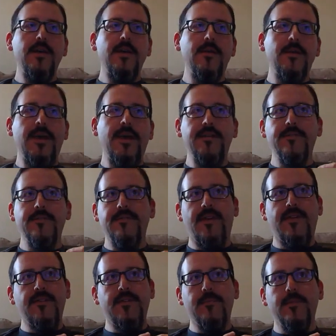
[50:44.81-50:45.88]

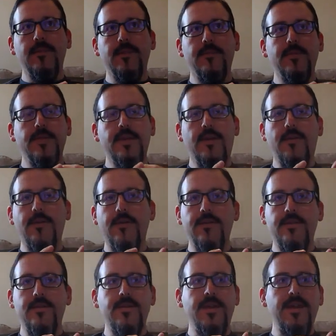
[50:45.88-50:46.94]
exercising really, really hard
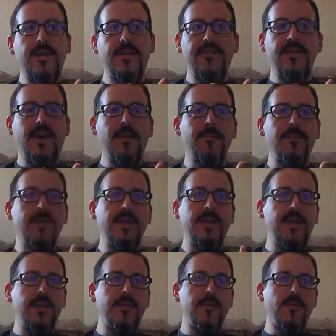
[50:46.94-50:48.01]
and you can't stop and eat,